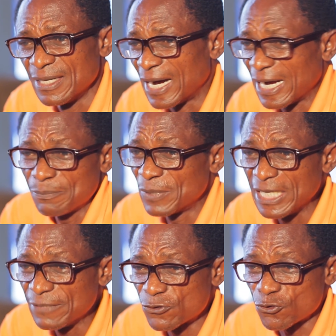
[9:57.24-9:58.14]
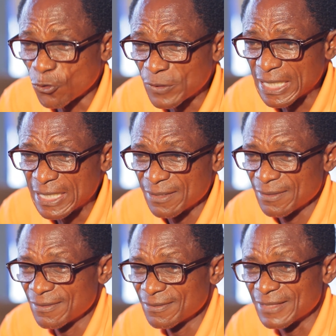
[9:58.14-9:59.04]
I believe strongly
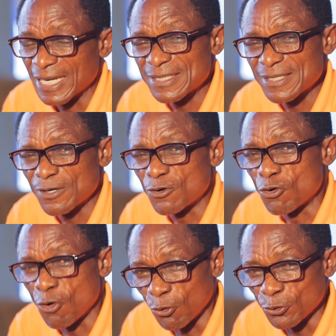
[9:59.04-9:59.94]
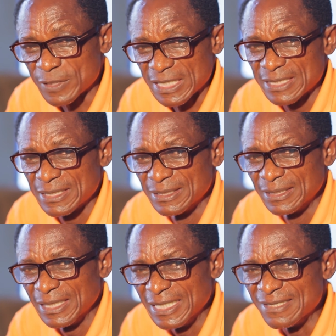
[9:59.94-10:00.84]
that God
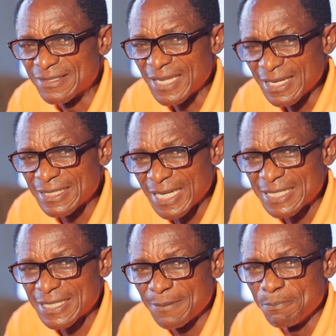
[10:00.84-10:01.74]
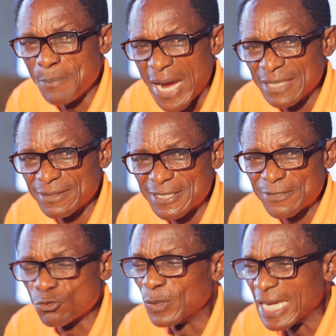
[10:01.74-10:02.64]
intended man
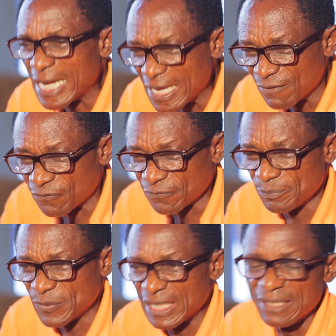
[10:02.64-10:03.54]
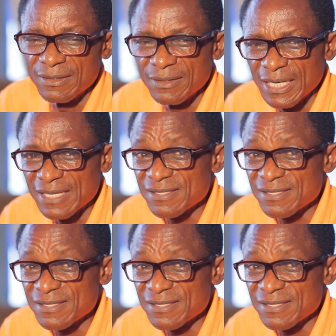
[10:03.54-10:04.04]
to live in a